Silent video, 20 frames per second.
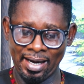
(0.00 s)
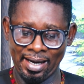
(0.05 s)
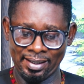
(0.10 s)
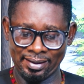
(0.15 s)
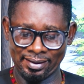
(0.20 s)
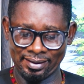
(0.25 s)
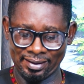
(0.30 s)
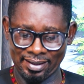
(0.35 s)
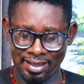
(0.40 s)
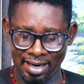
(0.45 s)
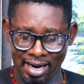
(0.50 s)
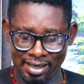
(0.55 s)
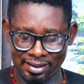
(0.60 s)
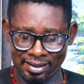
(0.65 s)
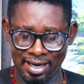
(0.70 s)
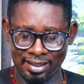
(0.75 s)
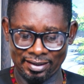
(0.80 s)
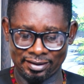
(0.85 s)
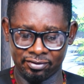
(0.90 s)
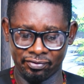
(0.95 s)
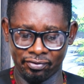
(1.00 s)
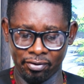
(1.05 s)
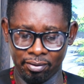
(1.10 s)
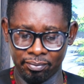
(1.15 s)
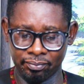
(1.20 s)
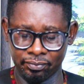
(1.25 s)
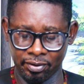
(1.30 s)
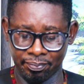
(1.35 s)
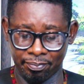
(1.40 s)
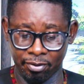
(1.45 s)
And uh, that's
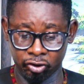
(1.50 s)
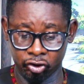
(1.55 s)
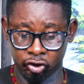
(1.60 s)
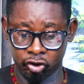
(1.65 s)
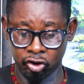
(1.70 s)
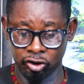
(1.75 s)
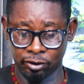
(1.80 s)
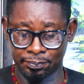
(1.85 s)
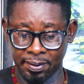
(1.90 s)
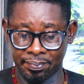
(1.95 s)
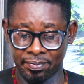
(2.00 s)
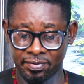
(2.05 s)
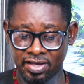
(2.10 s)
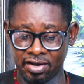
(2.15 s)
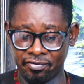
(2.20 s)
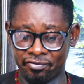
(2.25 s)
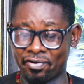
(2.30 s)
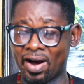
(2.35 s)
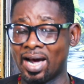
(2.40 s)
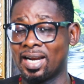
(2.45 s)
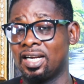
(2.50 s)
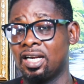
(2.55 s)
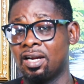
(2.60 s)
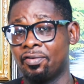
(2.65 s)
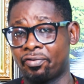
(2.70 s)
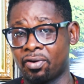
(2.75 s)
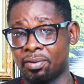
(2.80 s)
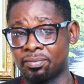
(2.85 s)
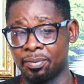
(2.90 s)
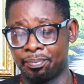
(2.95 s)
from the Punch newspaper. Then finally,
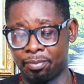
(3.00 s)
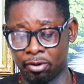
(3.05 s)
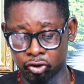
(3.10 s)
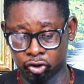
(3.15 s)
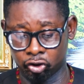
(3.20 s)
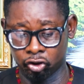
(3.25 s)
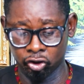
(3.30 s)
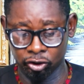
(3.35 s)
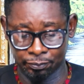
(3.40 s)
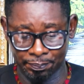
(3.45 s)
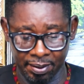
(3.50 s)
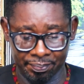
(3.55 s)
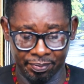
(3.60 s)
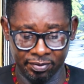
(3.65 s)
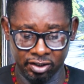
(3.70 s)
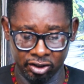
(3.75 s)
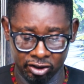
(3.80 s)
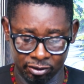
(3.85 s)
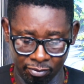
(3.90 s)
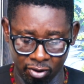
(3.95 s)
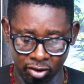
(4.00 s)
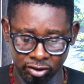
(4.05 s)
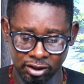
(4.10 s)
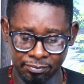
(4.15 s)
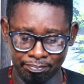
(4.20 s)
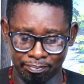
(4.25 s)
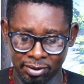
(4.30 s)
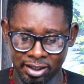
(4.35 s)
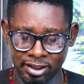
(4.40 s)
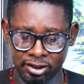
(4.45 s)
from the Punch newspaper this
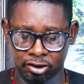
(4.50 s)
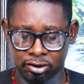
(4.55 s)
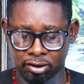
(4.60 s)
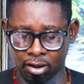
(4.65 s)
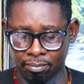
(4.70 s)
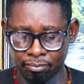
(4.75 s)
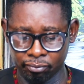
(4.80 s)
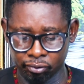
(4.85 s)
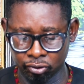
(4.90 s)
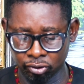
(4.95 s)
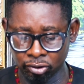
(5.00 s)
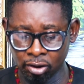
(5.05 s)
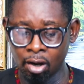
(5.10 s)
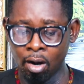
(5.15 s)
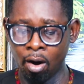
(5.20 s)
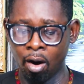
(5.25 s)
morning, please stumble